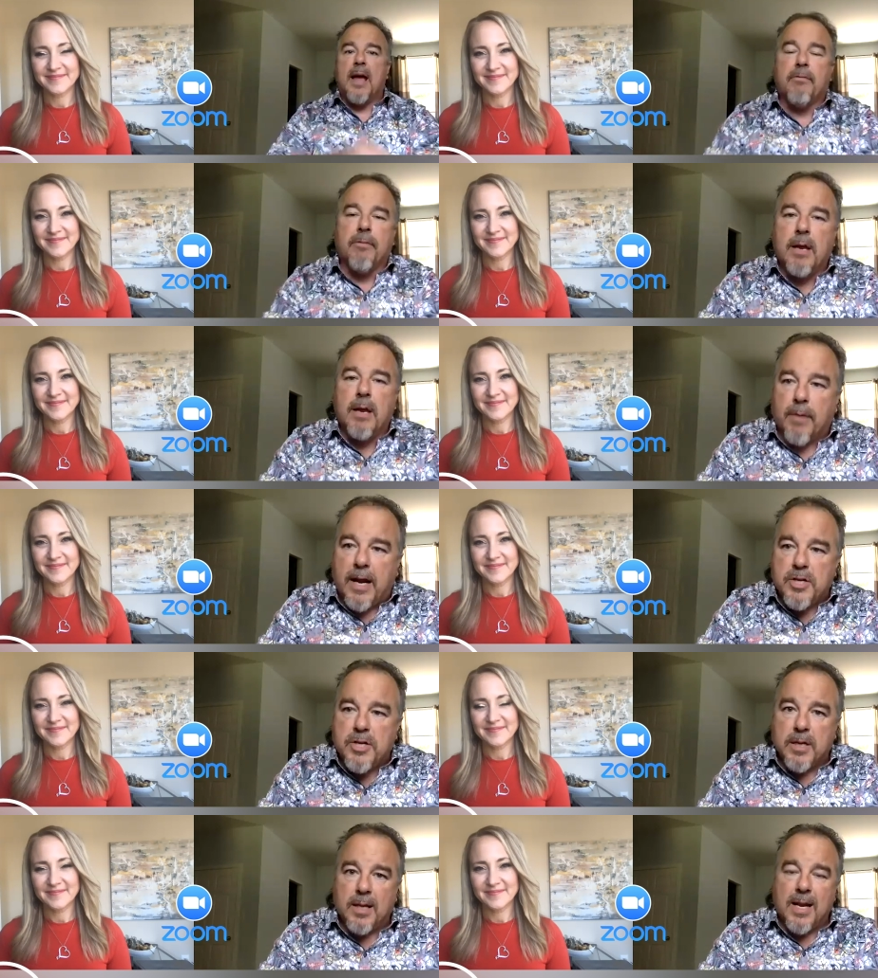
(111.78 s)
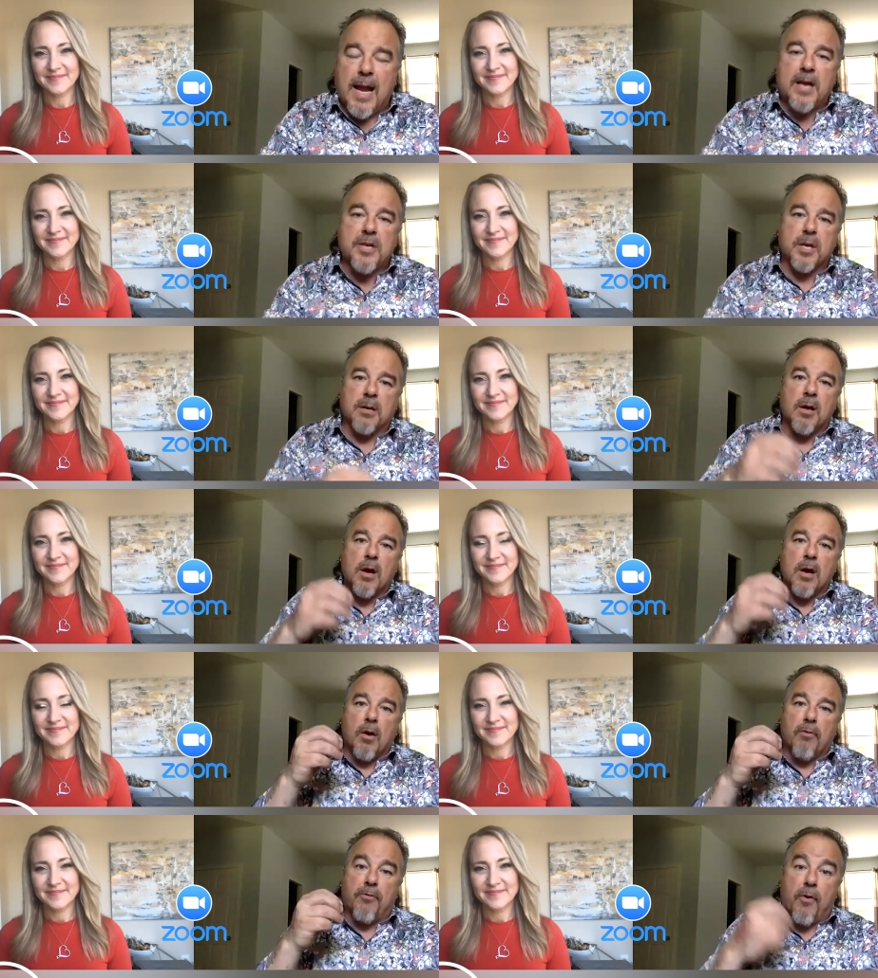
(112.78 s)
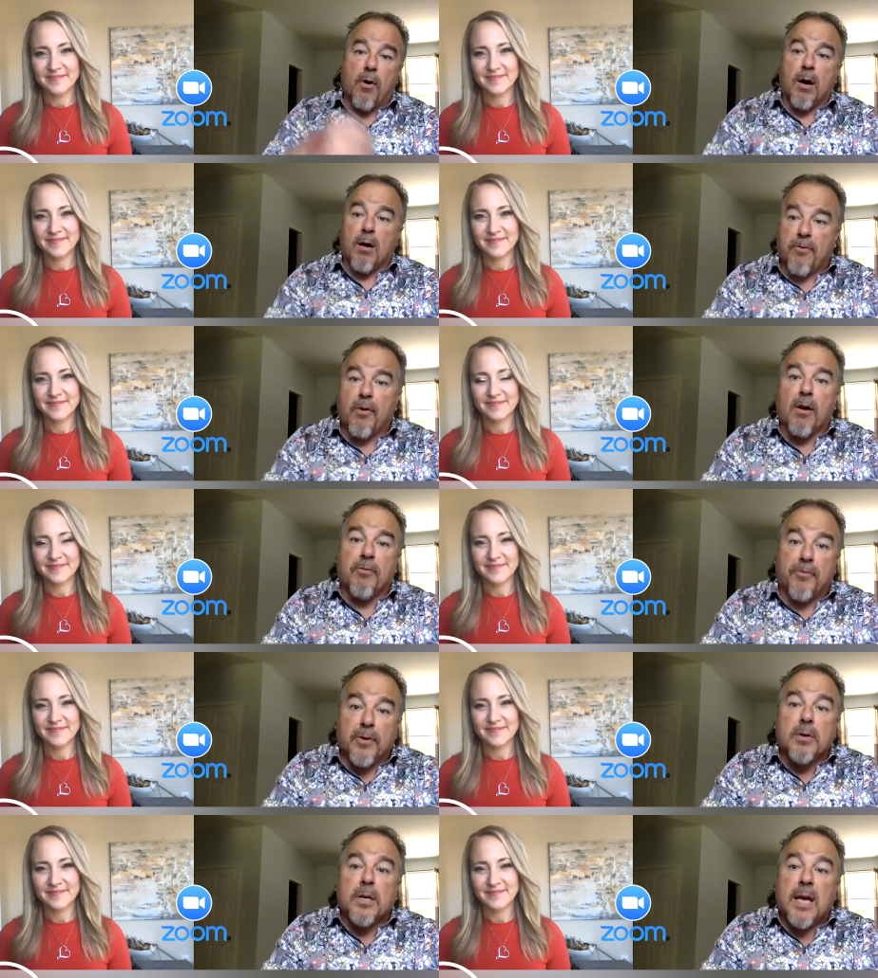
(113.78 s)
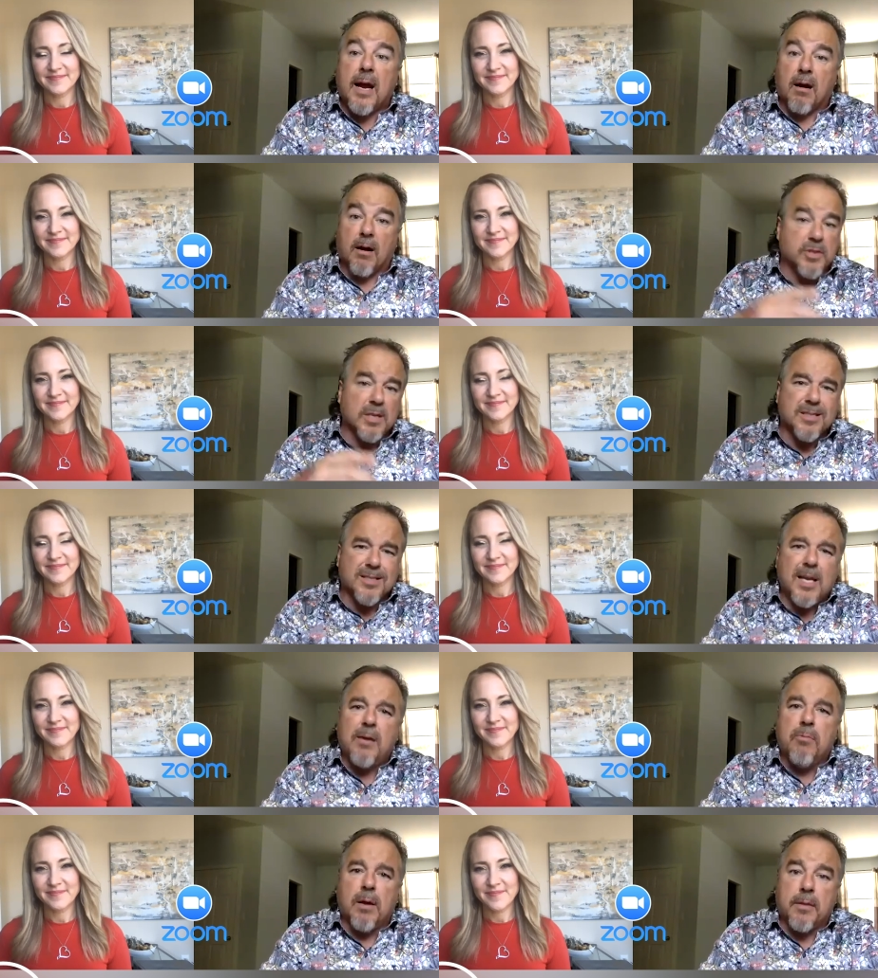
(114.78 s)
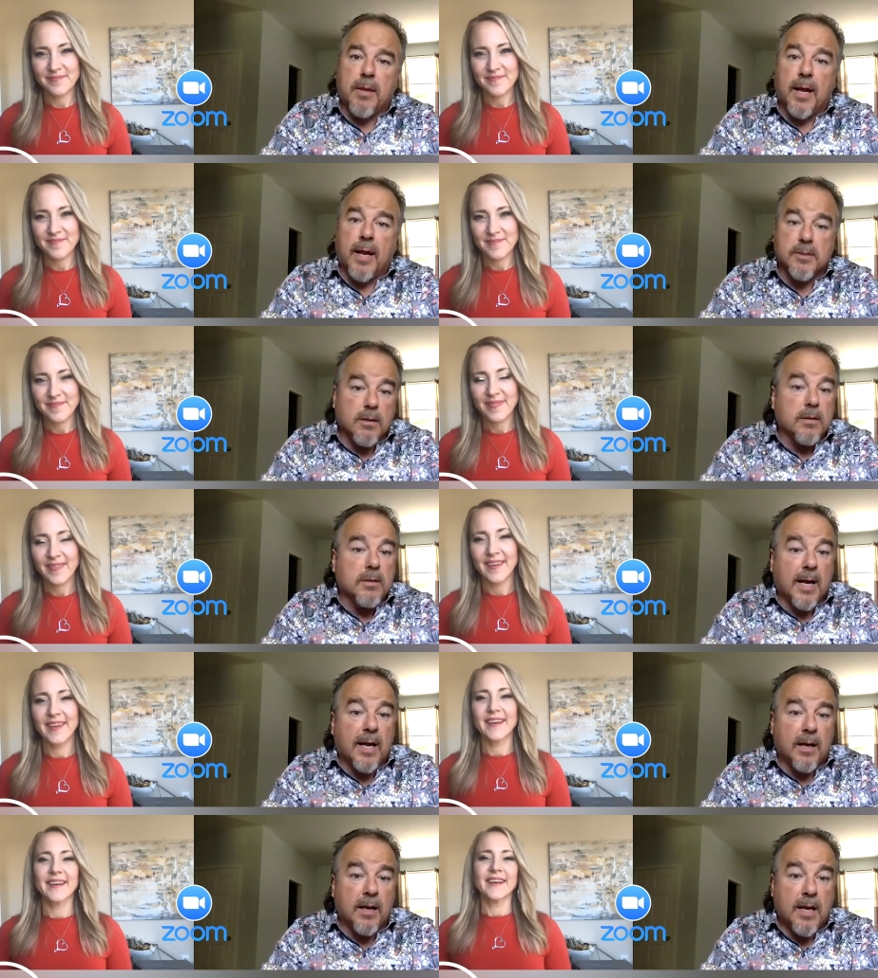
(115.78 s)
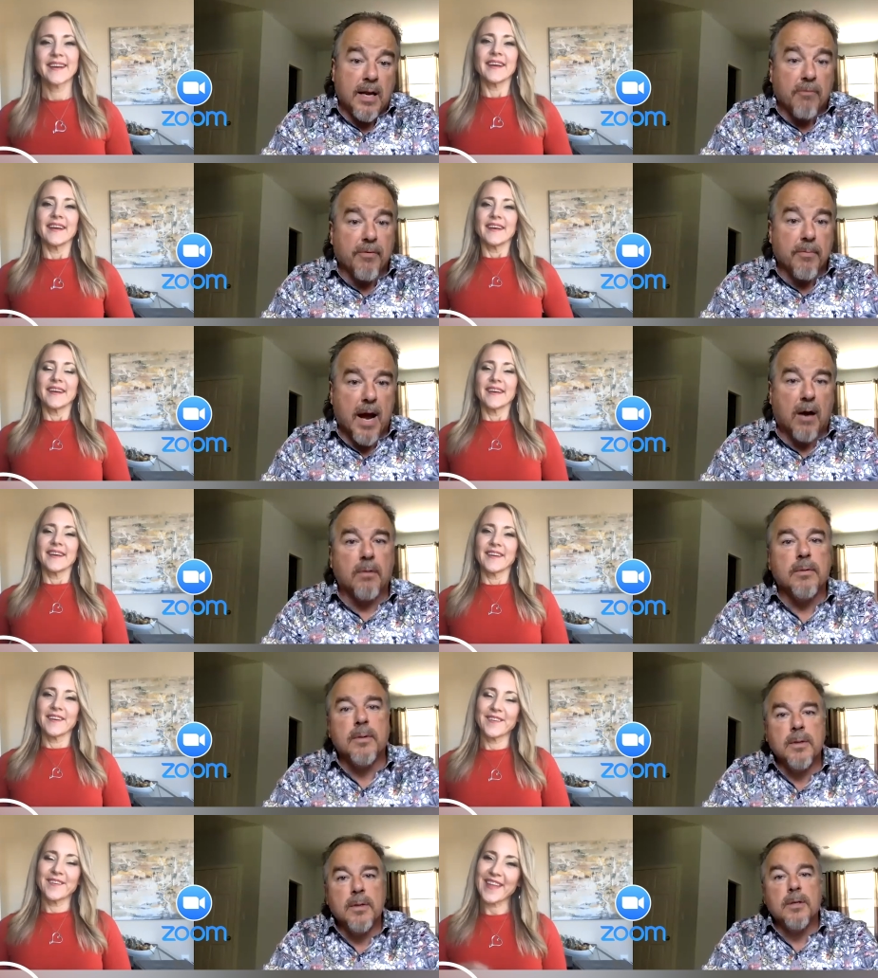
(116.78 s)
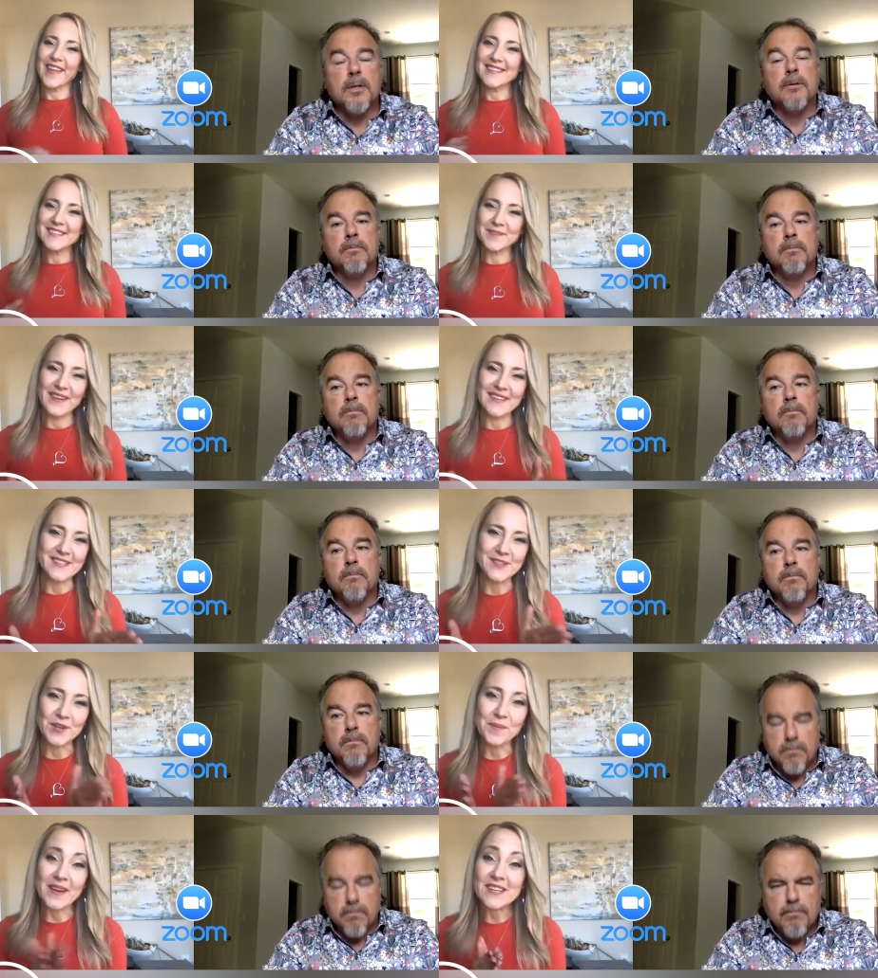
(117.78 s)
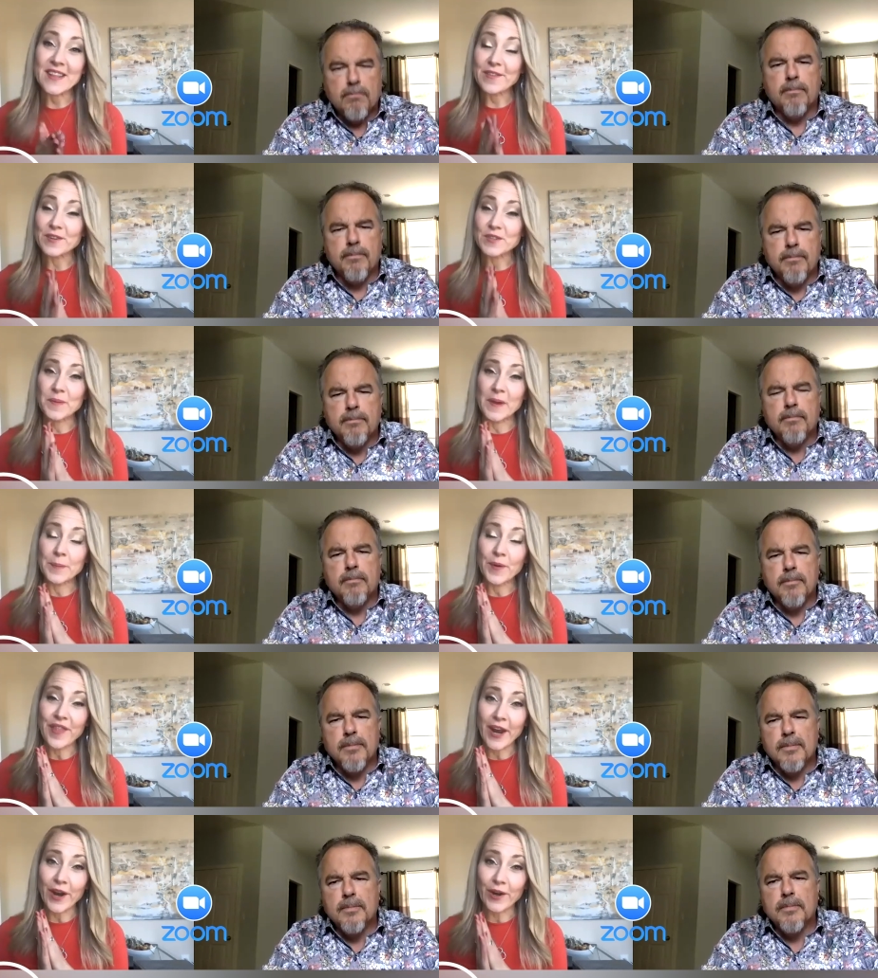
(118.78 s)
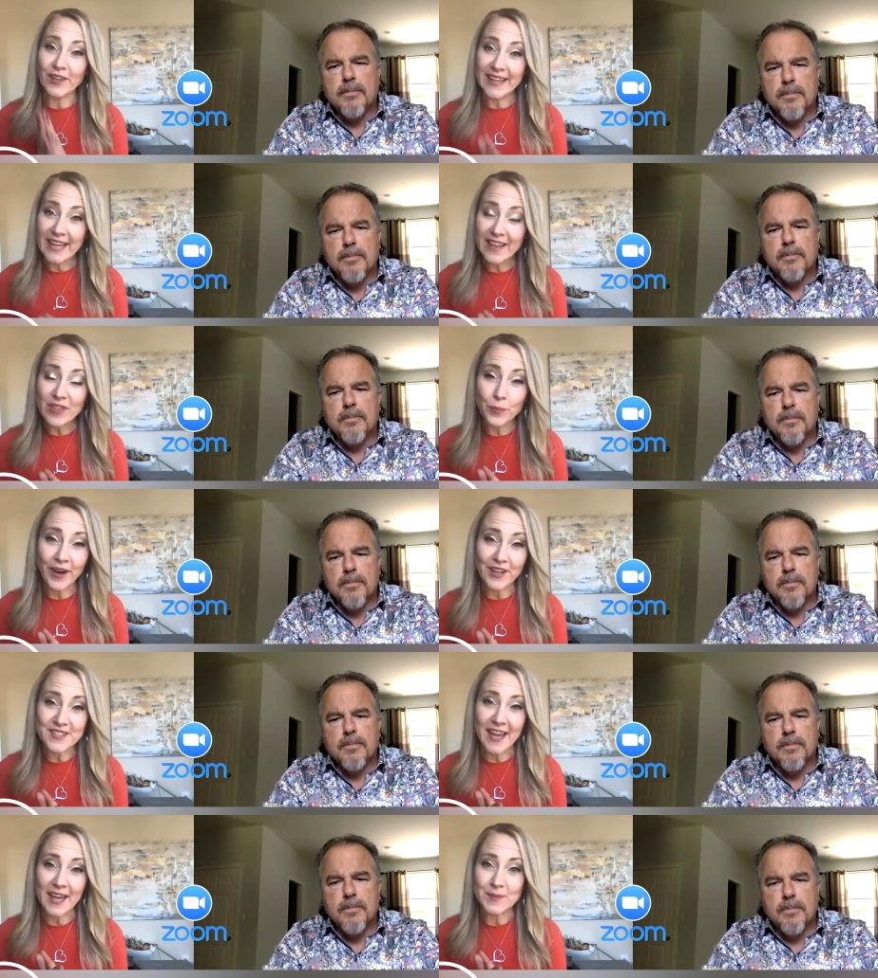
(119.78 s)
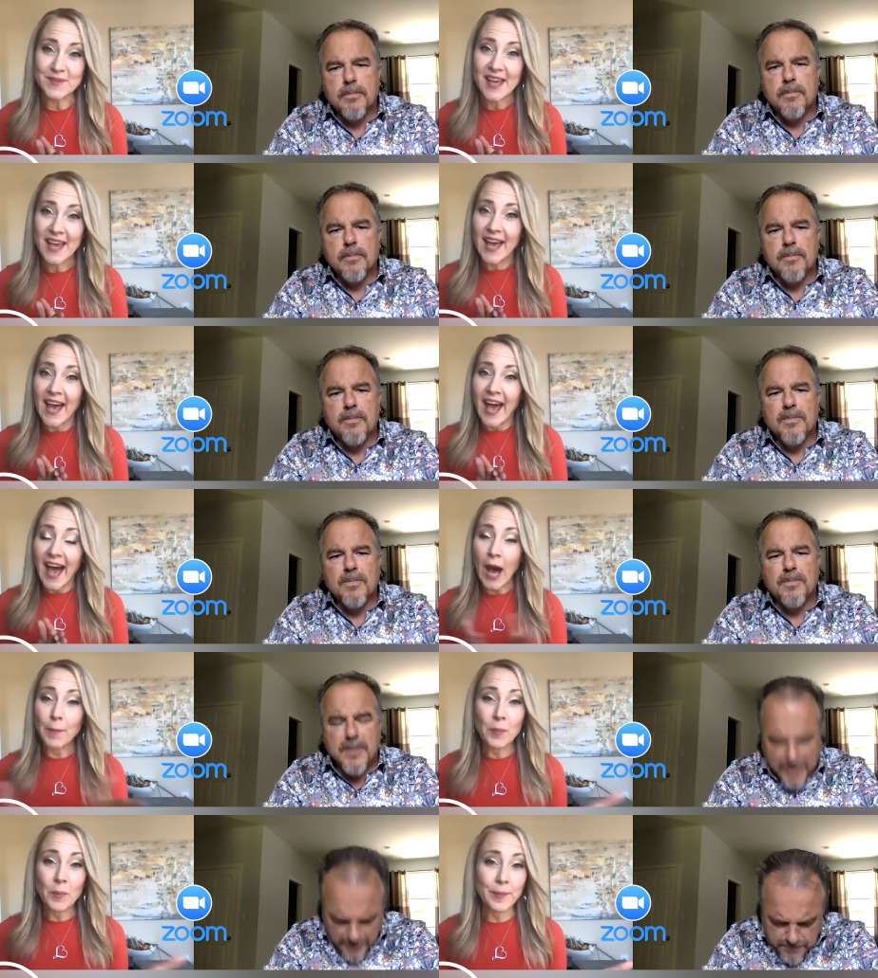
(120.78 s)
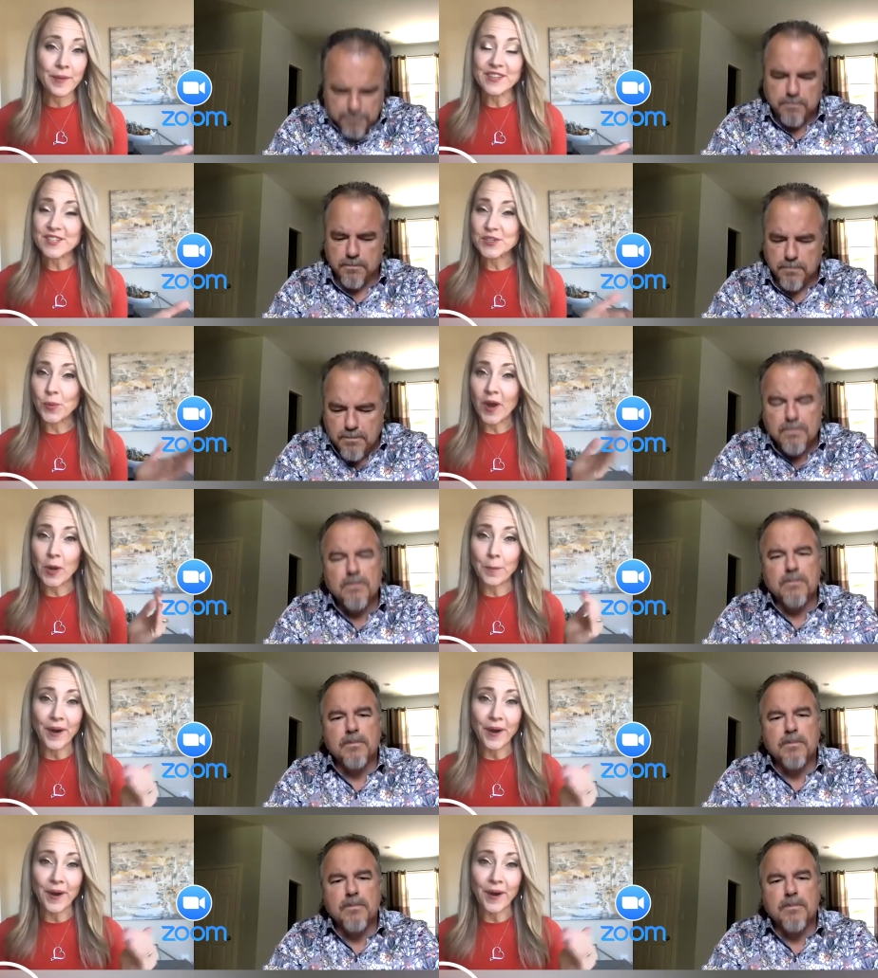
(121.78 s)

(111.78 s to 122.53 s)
Speaker 1: every region in the nation for for a full year and just see what things look like in a year from now.
Speaker 2: Well, that's amazing. So you mentioned that there's people that are leading the prayer times. How about people that just want to